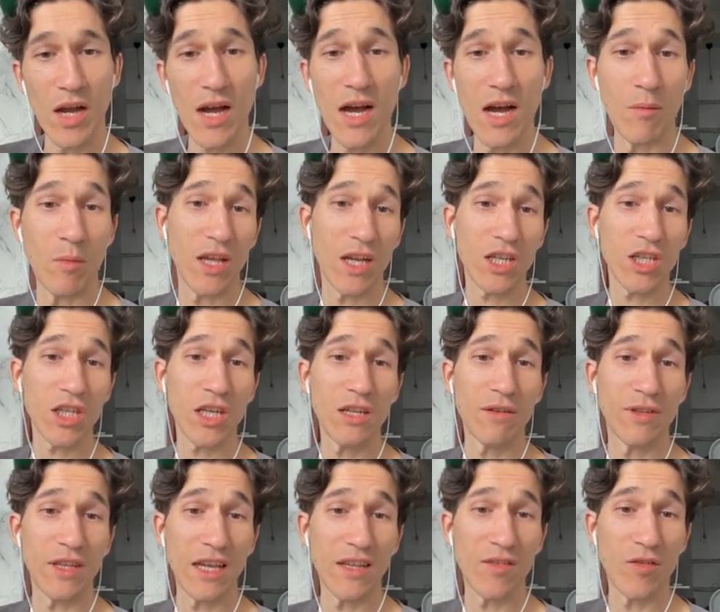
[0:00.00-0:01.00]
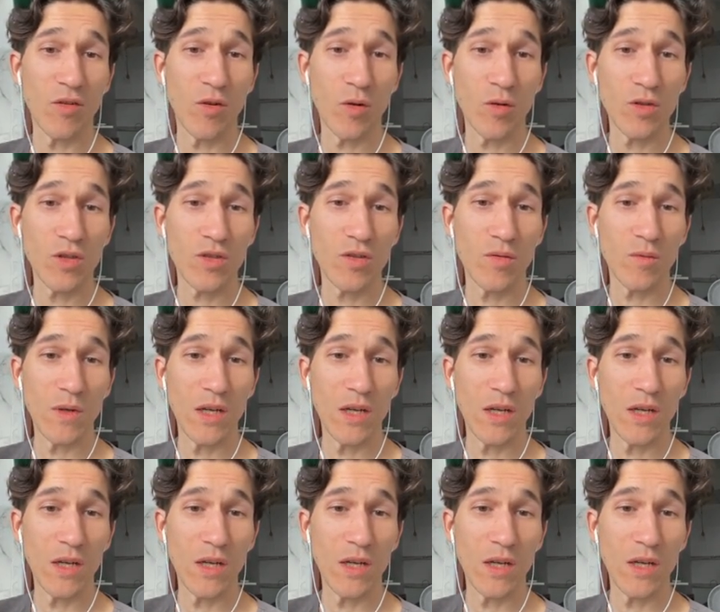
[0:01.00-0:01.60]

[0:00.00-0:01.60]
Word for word: Ah, but actually, if 10 rolls,